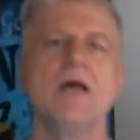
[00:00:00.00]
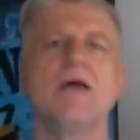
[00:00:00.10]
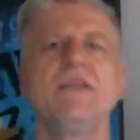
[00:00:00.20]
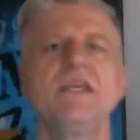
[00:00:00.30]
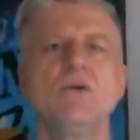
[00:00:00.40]

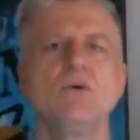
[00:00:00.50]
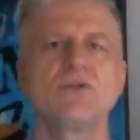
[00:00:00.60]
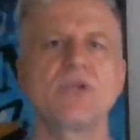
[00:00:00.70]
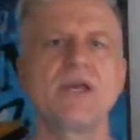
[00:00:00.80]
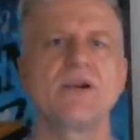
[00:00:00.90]
the
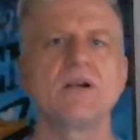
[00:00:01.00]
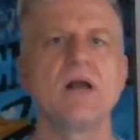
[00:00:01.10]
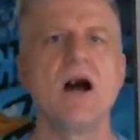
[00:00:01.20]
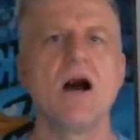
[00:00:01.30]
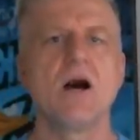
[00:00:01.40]
newsletter
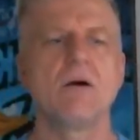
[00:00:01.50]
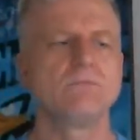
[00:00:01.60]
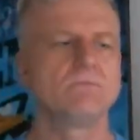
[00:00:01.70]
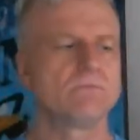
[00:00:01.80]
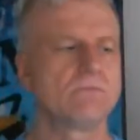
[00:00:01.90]

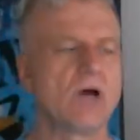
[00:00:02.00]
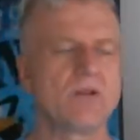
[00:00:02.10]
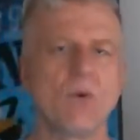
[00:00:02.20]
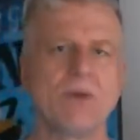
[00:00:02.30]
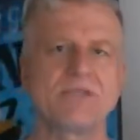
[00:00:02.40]
on
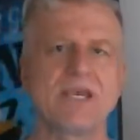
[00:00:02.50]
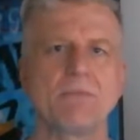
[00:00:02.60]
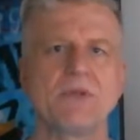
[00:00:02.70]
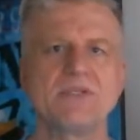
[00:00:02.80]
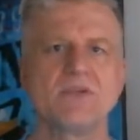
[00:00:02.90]
the website,
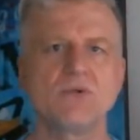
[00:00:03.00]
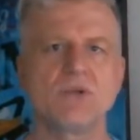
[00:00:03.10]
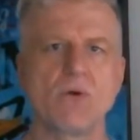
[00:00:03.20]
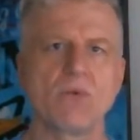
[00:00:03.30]
please do so.